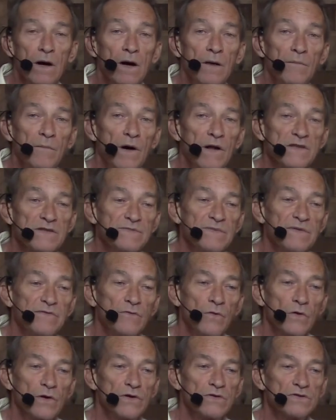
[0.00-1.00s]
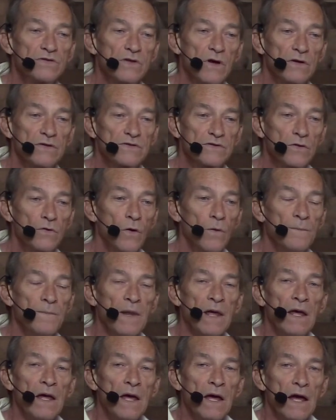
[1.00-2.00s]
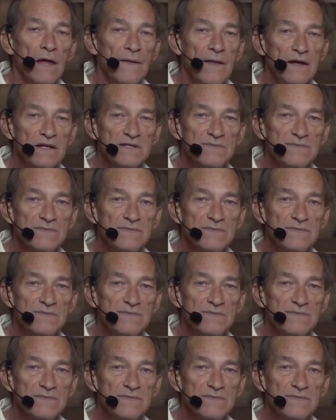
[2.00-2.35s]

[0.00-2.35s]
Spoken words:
months before you start school, and that is